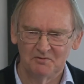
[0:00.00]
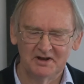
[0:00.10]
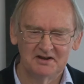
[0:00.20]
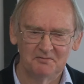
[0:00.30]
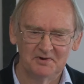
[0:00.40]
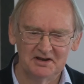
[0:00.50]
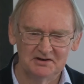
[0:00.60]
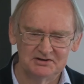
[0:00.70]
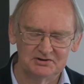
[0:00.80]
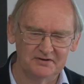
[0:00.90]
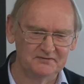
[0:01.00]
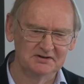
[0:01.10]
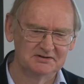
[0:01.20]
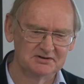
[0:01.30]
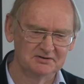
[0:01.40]
we're going to drift
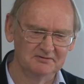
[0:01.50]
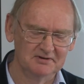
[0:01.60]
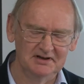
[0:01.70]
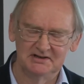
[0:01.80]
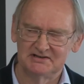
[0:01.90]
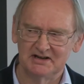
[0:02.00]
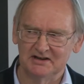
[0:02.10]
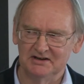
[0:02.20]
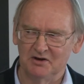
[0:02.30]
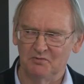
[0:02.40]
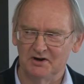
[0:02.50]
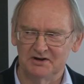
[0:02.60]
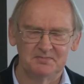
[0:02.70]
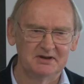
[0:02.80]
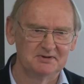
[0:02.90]
into any second now, why
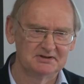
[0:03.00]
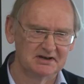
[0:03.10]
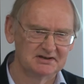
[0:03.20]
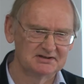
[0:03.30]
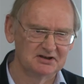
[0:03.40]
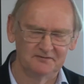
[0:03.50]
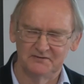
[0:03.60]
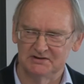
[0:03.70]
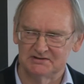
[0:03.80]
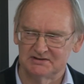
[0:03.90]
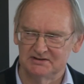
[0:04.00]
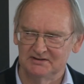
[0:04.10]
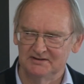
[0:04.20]
do people take selfies?